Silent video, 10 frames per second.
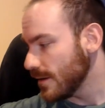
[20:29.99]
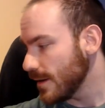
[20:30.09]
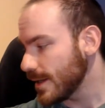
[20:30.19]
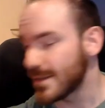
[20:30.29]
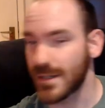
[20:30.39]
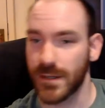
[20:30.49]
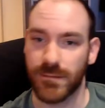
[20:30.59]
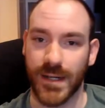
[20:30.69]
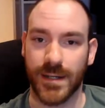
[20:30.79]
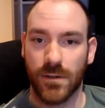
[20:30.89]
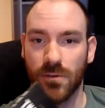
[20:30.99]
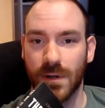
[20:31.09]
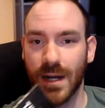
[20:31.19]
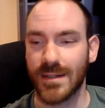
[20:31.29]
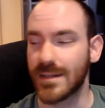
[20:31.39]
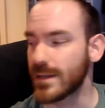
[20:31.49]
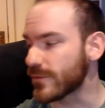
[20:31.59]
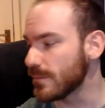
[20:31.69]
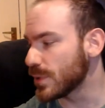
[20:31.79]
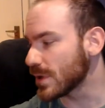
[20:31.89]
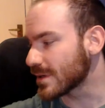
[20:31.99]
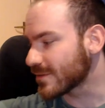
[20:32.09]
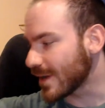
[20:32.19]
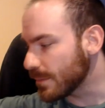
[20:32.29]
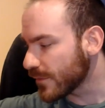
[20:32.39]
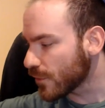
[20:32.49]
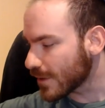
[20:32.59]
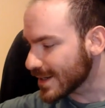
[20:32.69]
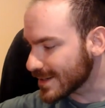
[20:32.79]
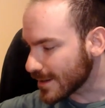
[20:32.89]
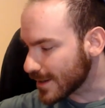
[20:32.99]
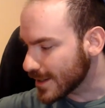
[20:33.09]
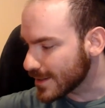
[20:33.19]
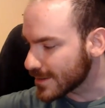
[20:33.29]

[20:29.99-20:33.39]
into reading all kinds of different books, right? Before I started